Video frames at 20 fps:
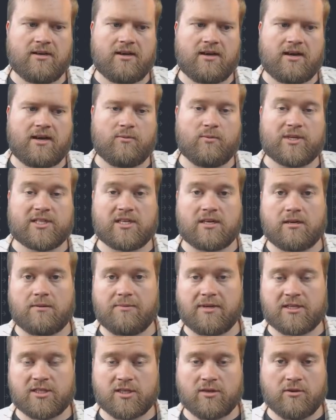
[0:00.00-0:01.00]
um, which I'm going to
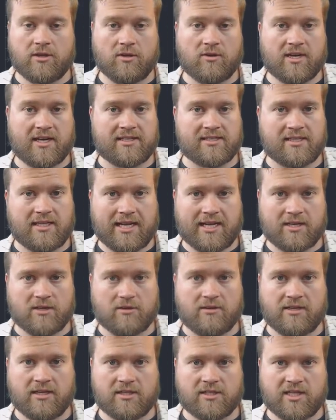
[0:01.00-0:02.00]
be showing you guys later
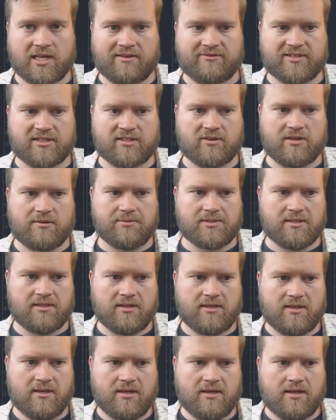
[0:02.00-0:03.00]
in the JavaScript.
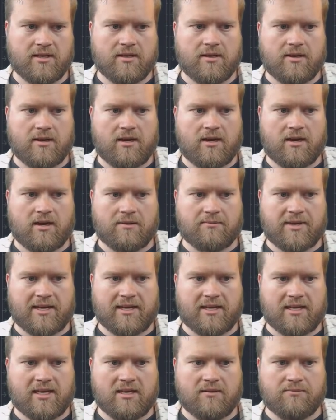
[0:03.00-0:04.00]
On my
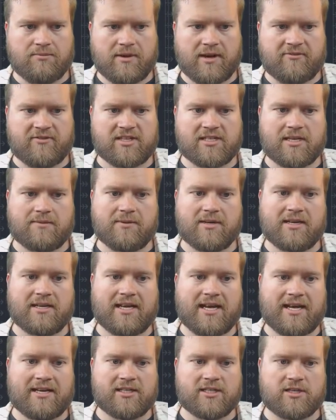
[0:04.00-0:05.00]
keep, every time you hit
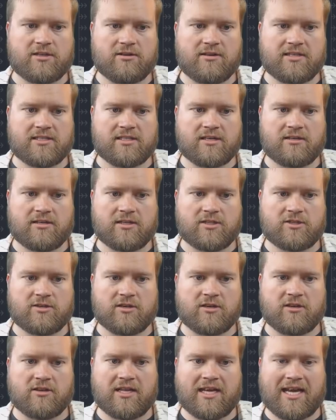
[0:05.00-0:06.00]
enter, it's going to
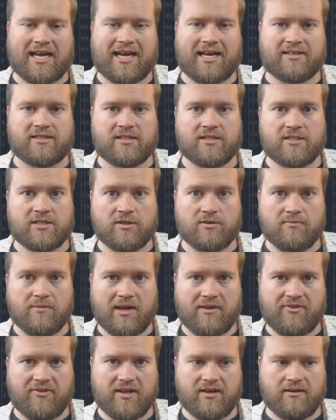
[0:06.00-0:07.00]
trigger the add to-do
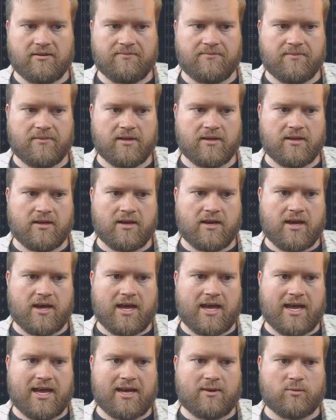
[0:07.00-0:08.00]
method.
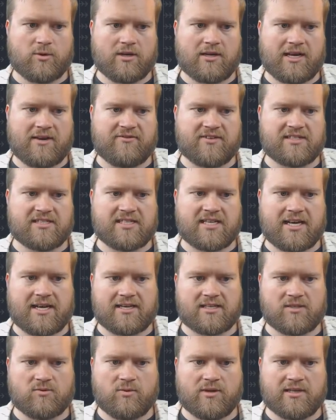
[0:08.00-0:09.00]
And we're going to have this
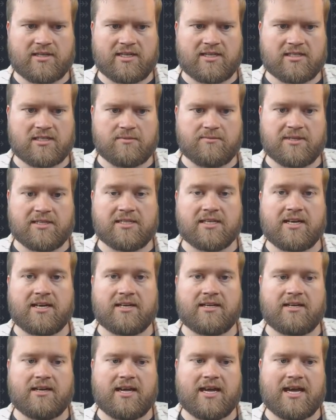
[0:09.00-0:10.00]
text, what needs to be
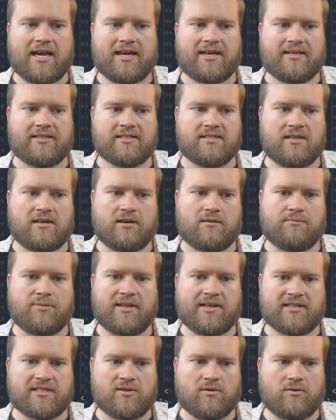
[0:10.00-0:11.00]
done, as our
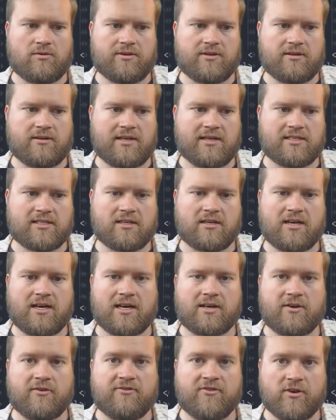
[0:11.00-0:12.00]
placeholder. And it's going to
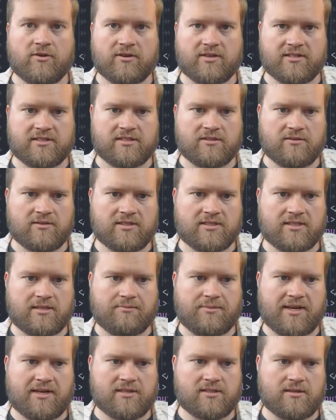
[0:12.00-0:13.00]
autofocus as soon as the
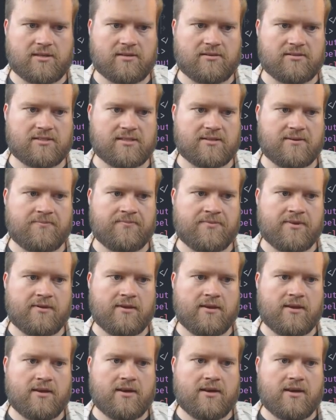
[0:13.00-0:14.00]
page loads.
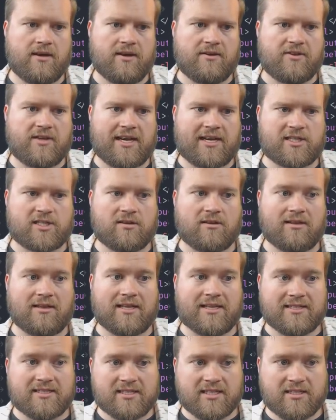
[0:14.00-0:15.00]
The actual
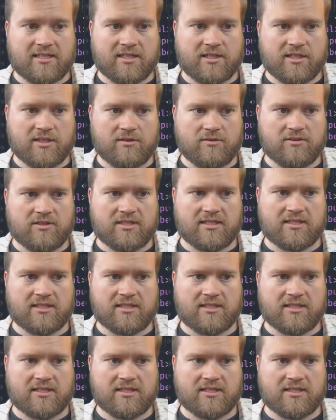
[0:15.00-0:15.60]
list of to-dos